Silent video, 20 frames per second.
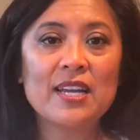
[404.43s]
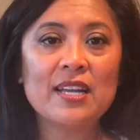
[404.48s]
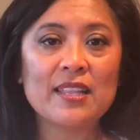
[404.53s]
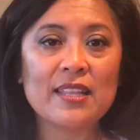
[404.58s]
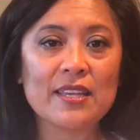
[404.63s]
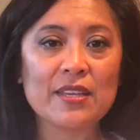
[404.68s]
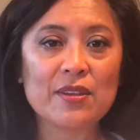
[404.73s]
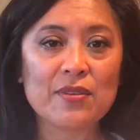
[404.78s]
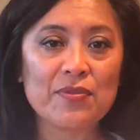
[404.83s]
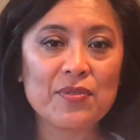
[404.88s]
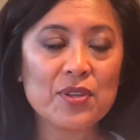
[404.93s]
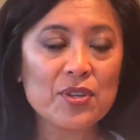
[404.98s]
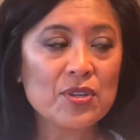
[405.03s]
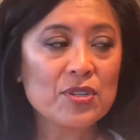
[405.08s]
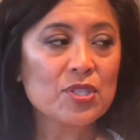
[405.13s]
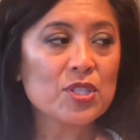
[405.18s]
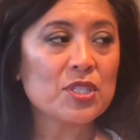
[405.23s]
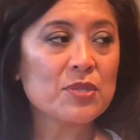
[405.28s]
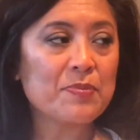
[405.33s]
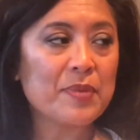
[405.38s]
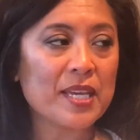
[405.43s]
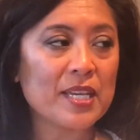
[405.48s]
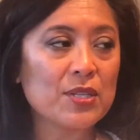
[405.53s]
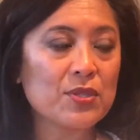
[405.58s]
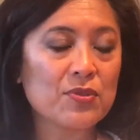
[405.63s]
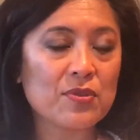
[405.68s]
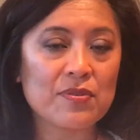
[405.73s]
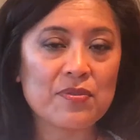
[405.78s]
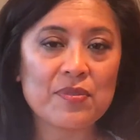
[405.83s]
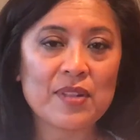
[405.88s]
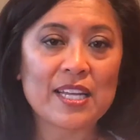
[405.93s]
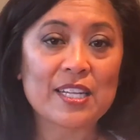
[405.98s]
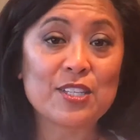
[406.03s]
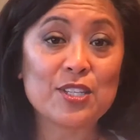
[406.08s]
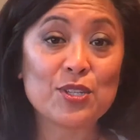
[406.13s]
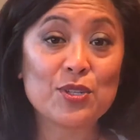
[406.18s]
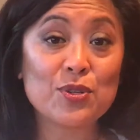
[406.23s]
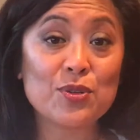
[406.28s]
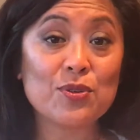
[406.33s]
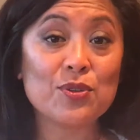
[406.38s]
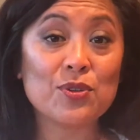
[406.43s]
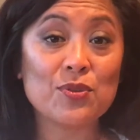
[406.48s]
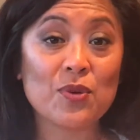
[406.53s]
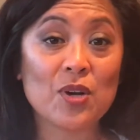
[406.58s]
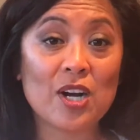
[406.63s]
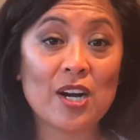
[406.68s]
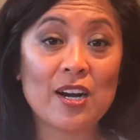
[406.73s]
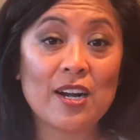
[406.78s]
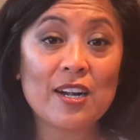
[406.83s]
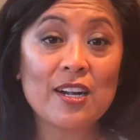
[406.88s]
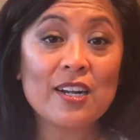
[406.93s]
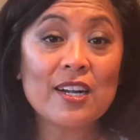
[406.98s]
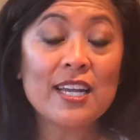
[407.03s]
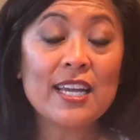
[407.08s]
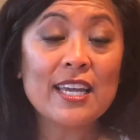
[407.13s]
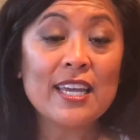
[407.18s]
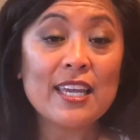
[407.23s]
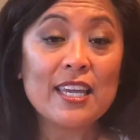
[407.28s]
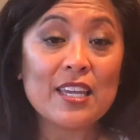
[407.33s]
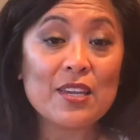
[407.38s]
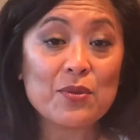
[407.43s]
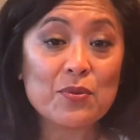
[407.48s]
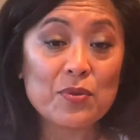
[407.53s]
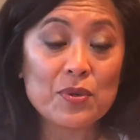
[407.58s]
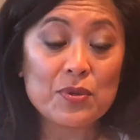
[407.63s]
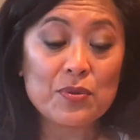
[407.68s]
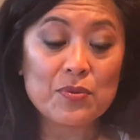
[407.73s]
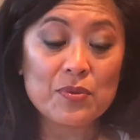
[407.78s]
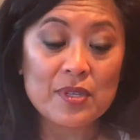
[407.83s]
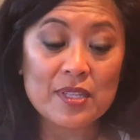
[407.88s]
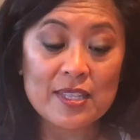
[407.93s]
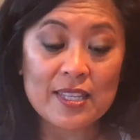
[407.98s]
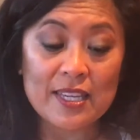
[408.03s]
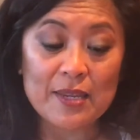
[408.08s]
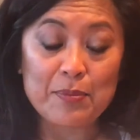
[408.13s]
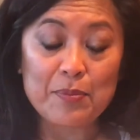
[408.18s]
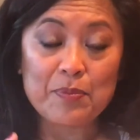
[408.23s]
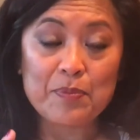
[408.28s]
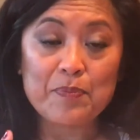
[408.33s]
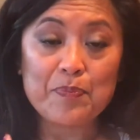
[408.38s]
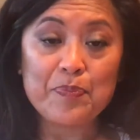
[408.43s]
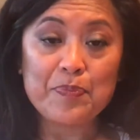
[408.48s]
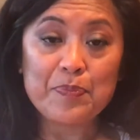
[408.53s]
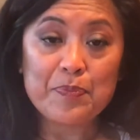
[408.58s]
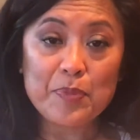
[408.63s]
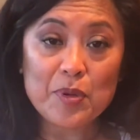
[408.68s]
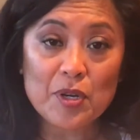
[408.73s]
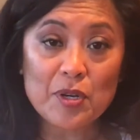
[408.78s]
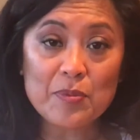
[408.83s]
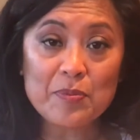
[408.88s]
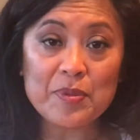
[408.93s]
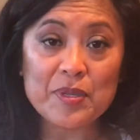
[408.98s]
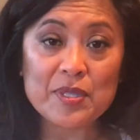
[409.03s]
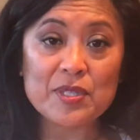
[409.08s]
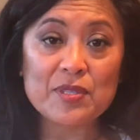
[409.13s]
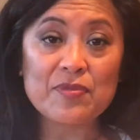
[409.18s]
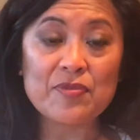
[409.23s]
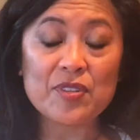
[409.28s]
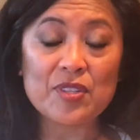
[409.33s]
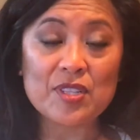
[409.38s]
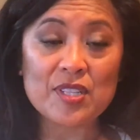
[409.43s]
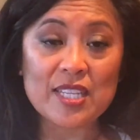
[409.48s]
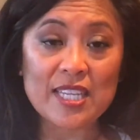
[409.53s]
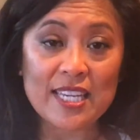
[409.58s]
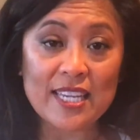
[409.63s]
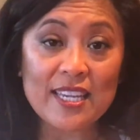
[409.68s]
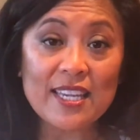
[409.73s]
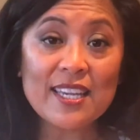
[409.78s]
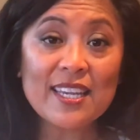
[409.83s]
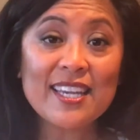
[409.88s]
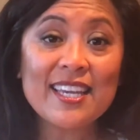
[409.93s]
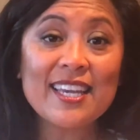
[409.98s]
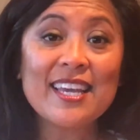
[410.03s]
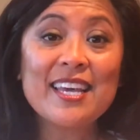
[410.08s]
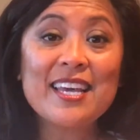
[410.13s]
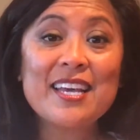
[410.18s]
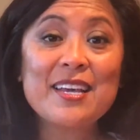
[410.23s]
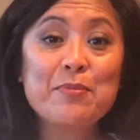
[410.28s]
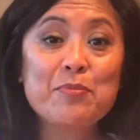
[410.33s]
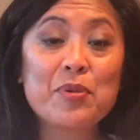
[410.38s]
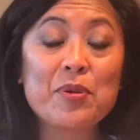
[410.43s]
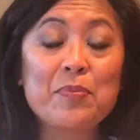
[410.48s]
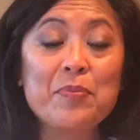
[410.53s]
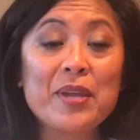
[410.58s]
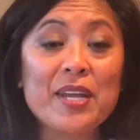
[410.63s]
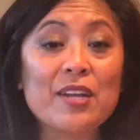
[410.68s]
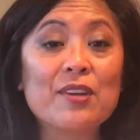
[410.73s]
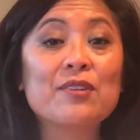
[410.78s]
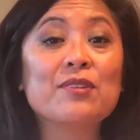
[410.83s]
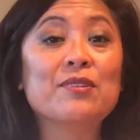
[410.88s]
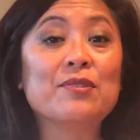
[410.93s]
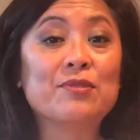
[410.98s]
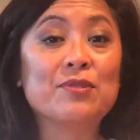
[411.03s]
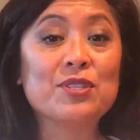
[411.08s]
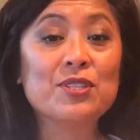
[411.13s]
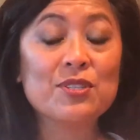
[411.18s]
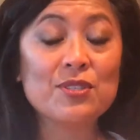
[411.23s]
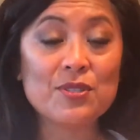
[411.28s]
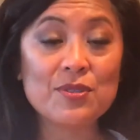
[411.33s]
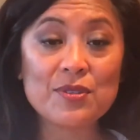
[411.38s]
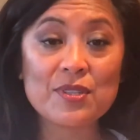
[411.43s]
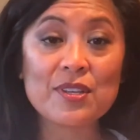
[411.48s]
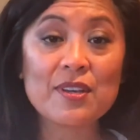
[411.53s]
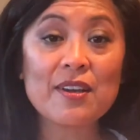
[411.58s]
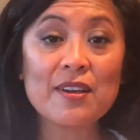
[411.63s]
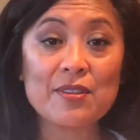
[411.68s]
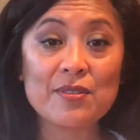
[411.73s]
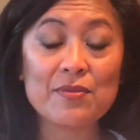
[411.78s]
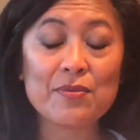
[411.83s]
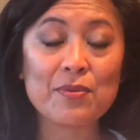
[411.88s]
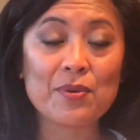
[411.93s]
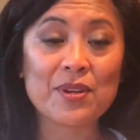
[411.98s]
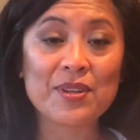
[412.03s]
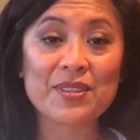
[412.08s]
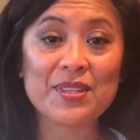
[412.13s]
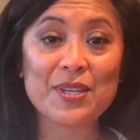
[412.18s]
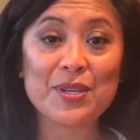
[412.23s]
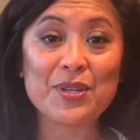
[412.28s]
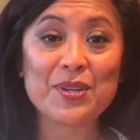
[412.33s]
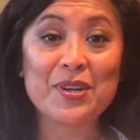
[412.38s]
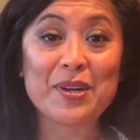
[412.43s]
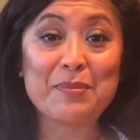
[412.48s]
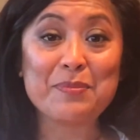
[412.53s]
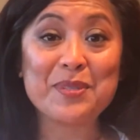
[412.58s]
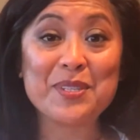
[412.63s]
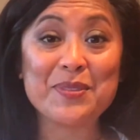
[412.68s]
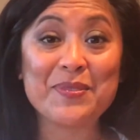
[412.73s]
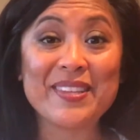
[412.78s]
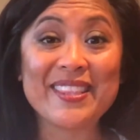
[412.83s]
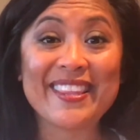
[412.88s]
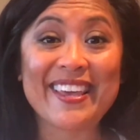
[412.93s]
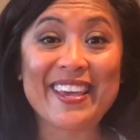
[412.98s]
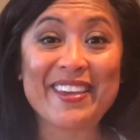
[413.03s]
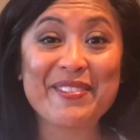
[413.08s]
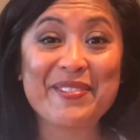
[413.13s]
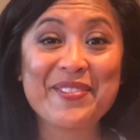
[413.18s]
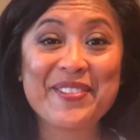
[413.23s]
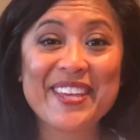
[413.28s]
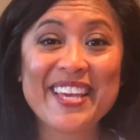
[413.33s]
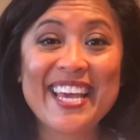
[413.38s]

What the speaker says: Like if your space reflected who you are, it would really purposefully prepare you to do the kind of work that you're up to in life.